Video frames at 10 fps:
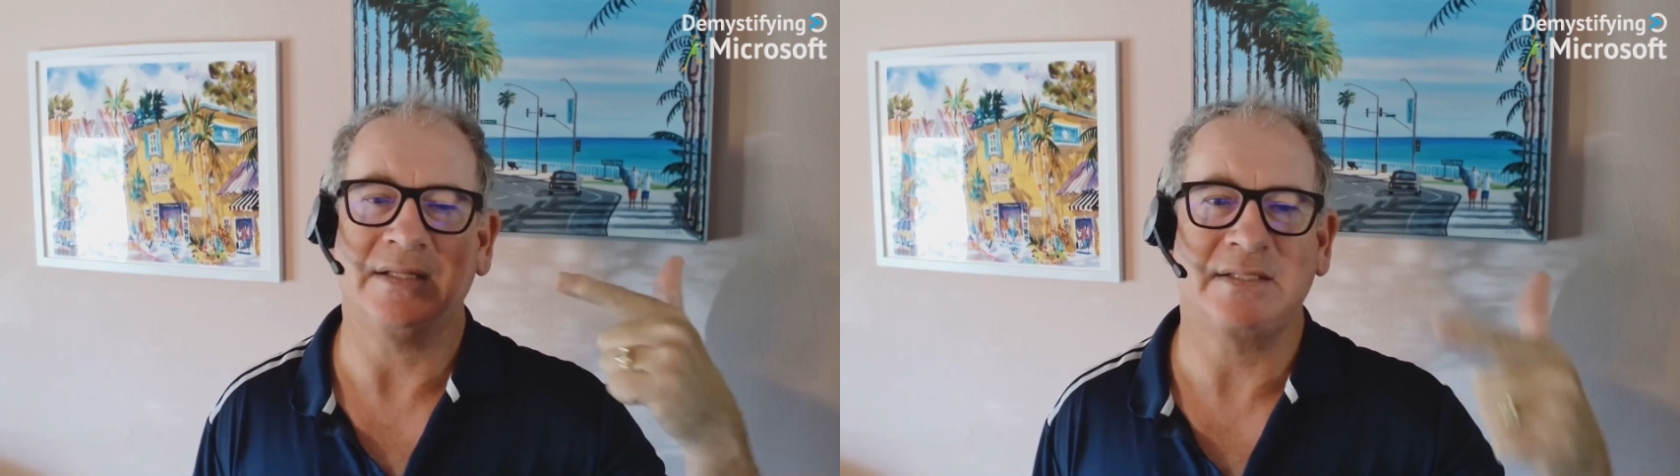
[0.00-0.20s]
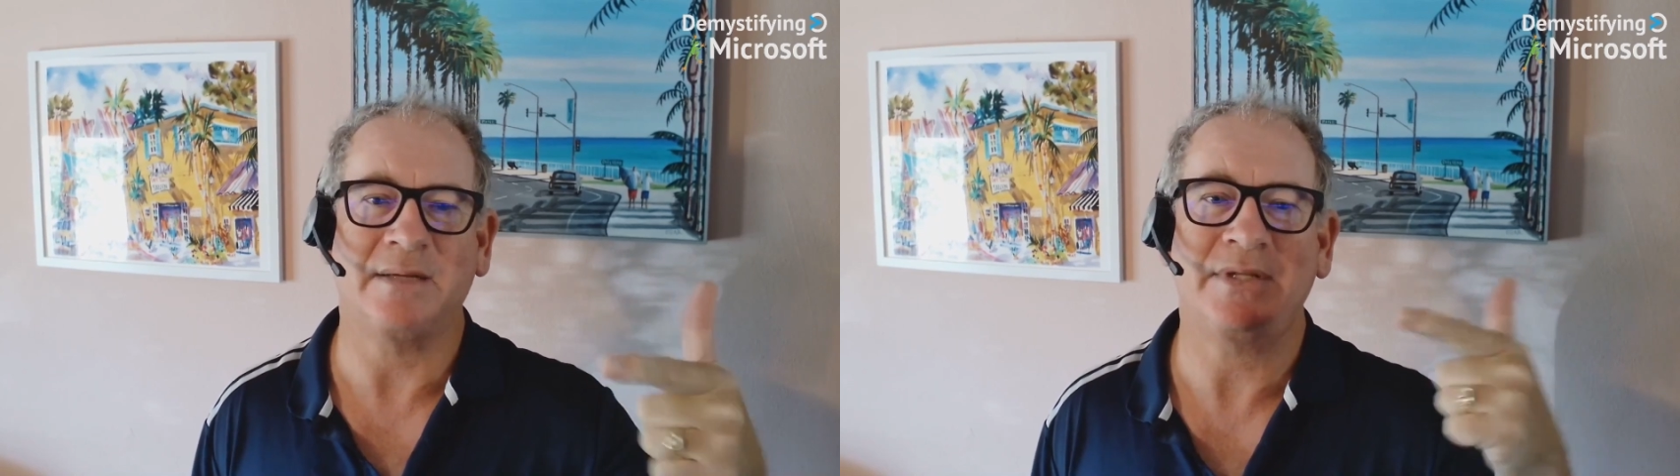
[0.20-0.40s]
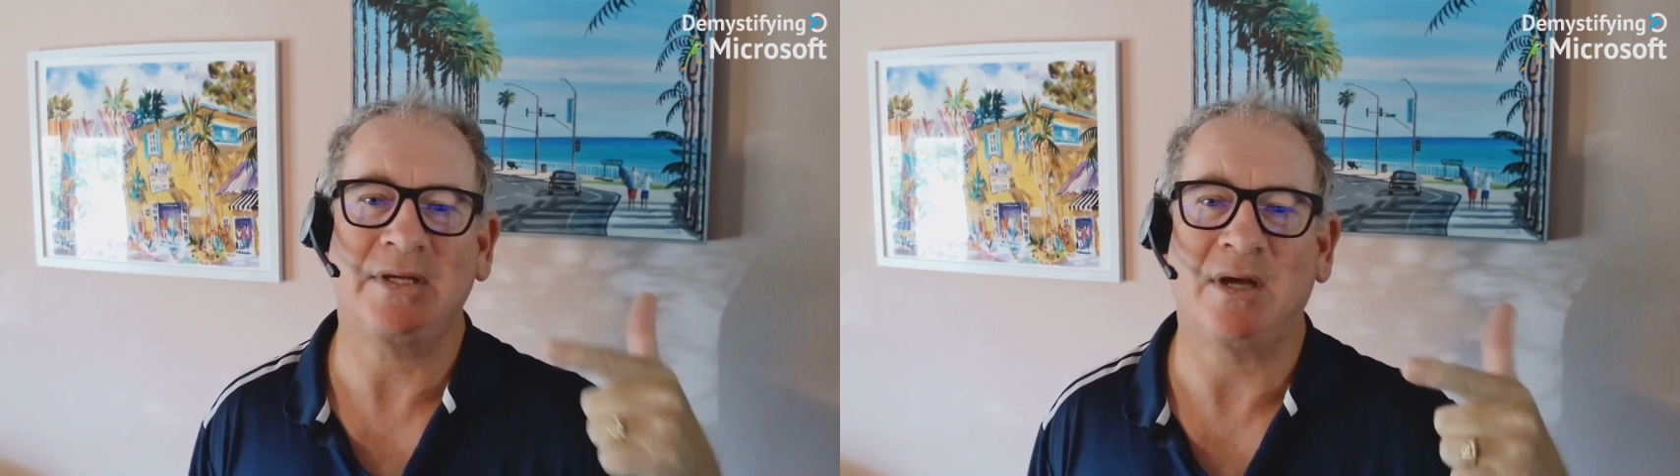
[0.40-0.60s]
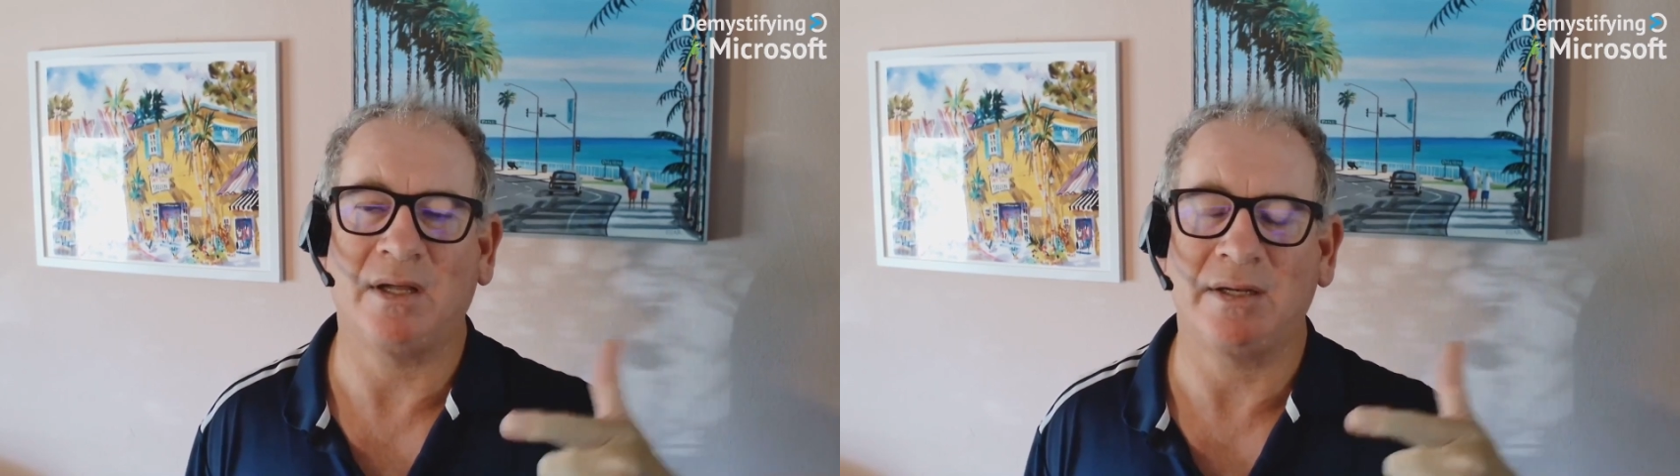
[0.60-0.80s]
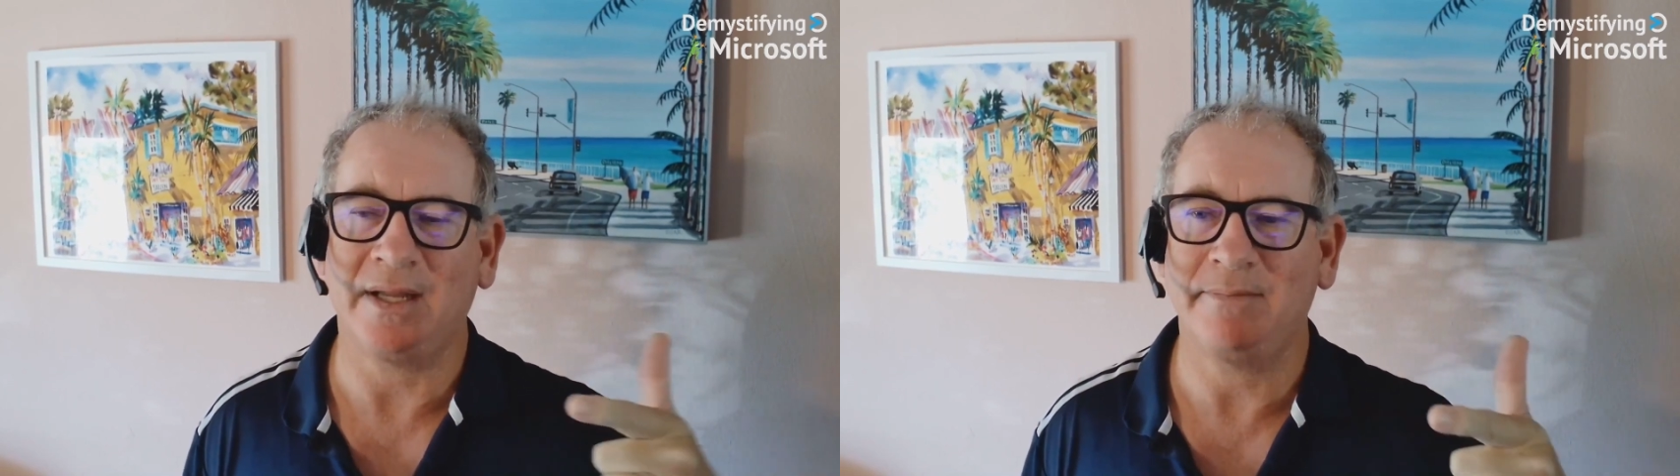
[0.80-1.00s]
something
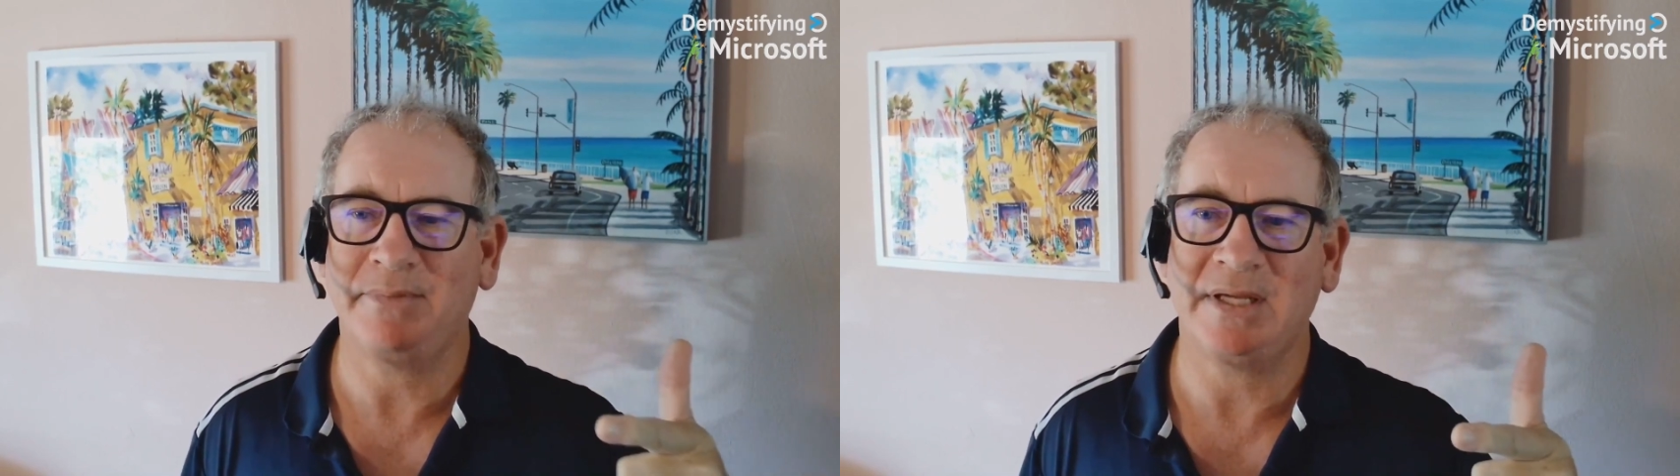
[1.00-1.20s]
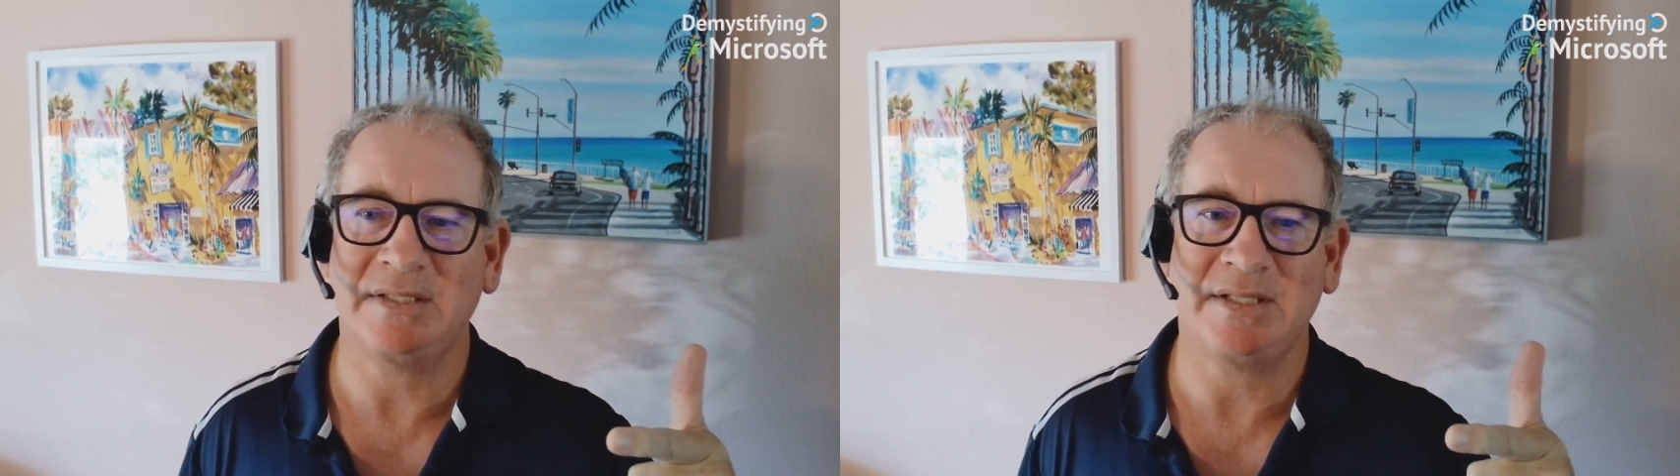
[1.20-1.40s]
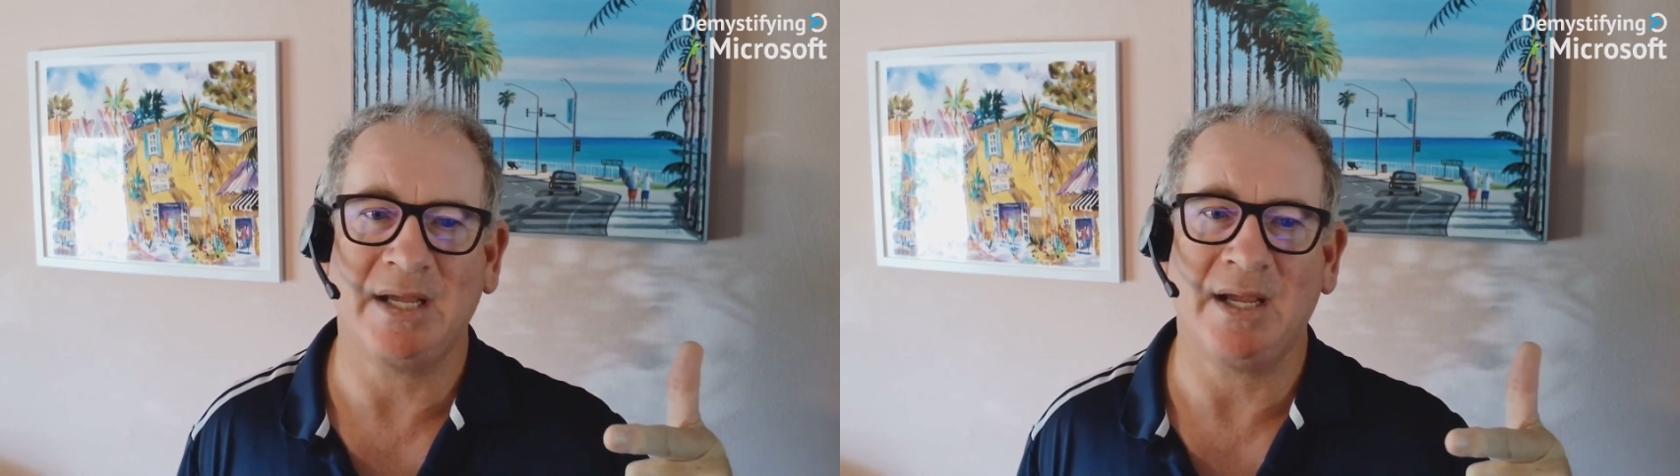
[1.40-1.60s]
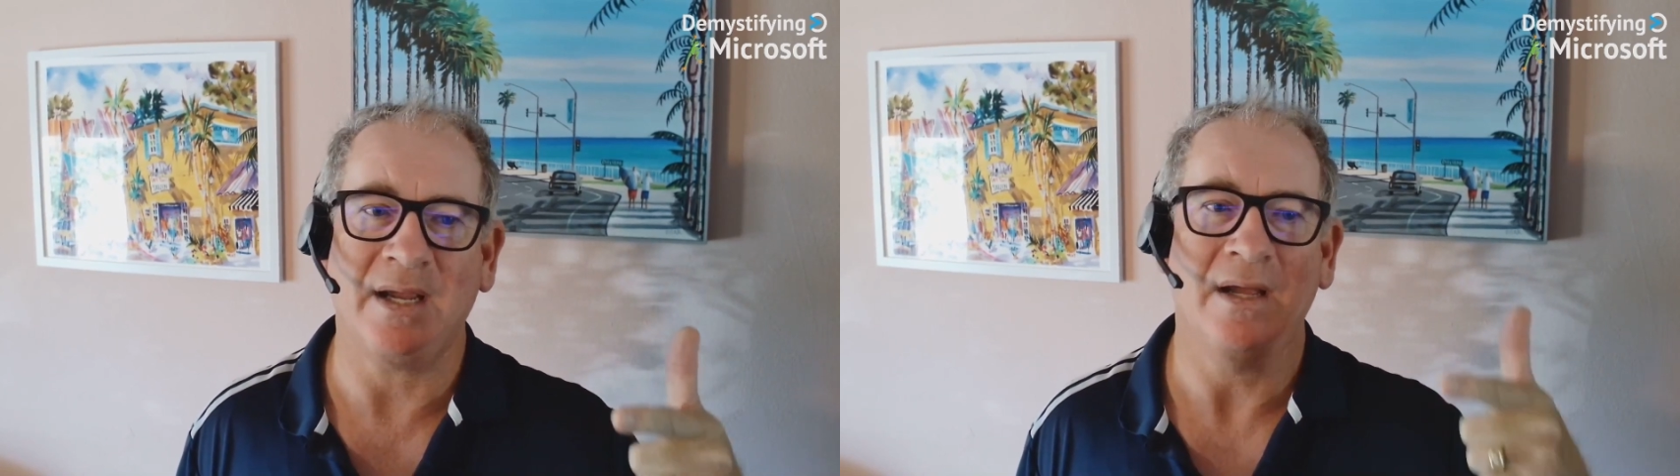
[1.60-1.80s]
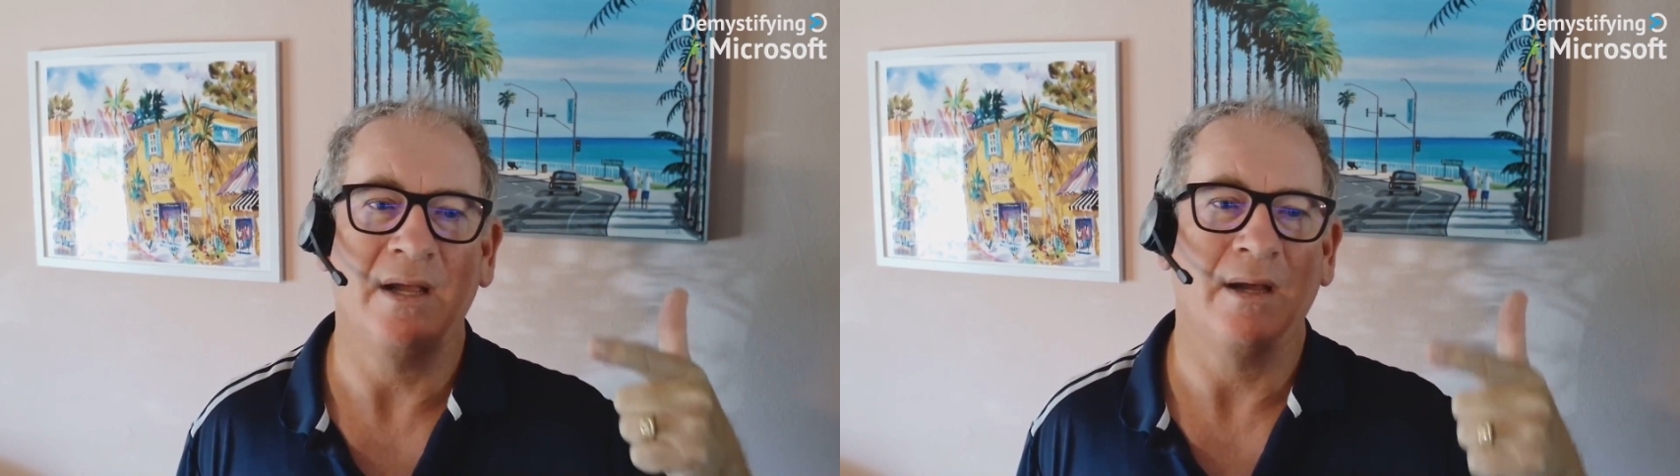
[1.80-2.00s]
called an MPSA,